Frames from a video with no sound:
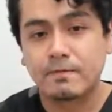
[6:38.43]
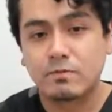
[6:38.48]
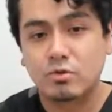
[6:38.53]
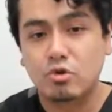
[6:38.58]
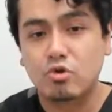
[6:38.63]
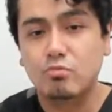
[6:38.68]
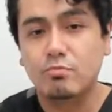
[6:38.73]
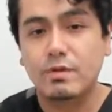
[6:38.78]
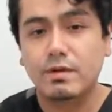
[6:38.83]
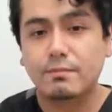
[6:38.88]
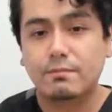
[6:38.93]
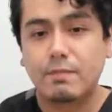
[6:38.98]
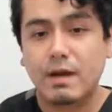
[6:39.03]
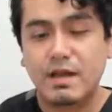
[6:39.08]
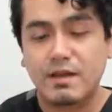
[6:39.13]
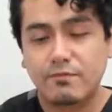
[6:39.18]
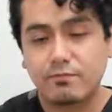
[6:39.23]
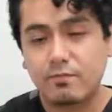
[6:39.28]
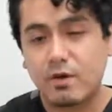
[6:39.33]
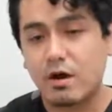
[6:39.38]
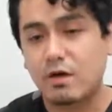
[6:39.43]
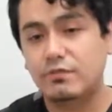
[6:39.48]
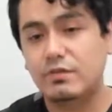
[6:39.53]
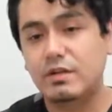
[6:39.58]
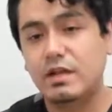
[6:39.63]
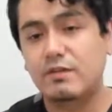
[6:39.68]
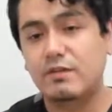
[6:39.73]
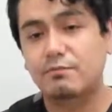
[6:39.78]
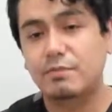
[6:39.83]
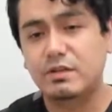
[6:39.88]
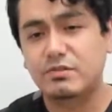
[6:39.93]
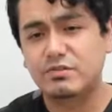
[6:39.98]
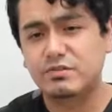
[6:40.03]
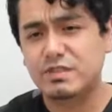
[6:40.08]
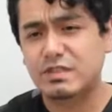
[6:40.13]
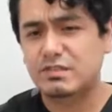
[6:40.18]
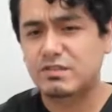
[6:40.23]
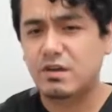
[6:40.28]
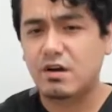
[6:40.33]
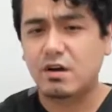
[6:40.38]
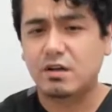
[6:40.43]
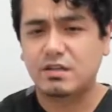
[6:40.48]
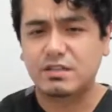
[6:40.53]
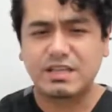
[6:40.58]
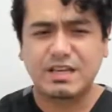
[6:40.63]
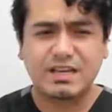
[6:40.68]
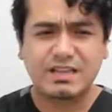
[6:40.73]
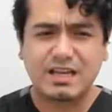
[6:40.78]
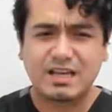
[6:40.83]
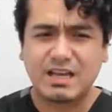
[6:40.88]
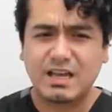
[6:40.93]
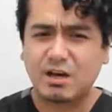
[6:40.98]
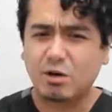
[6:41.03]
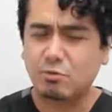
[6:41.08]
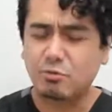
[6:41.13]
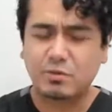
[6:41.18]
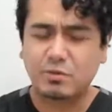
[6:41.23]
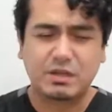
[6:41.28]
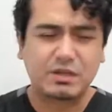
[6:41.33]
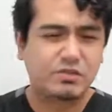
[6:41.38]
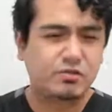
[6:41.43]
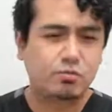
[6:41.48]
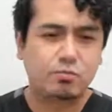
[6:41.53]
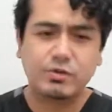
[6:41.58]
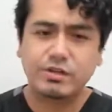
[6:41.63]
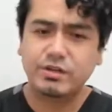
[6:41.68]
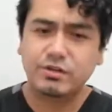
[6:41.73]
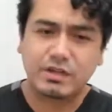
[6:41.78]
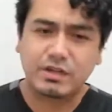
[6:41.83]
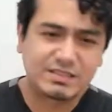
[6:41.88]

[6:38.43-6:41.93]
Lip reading: I often have patients like, doc, yeah, that helped, but it's weird.